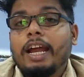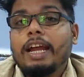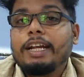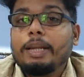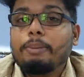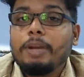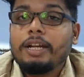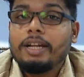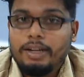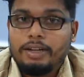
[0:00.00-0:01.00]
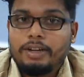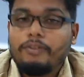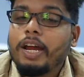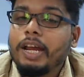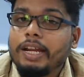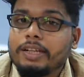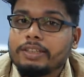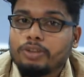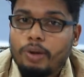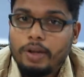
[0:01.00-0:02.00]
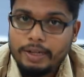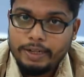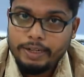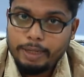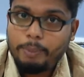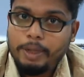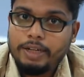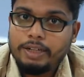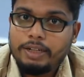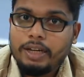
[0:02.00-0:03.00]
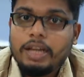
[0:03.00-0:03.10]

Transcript: Independent. Why it is called an independent?